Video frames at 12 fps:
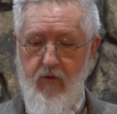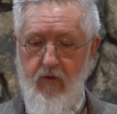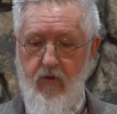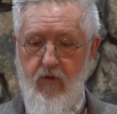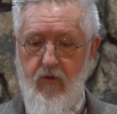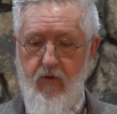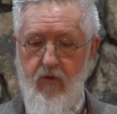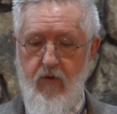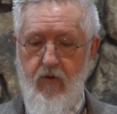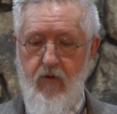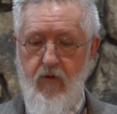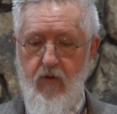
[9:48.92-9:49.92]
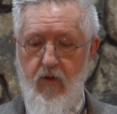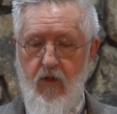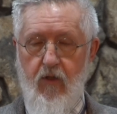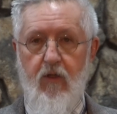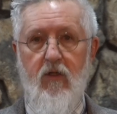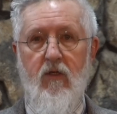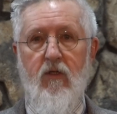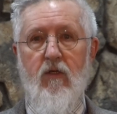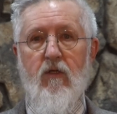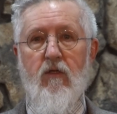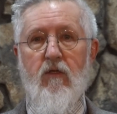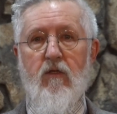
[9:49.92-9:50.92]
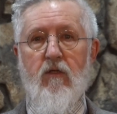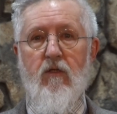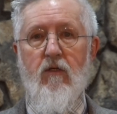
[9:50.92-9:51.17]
(silence)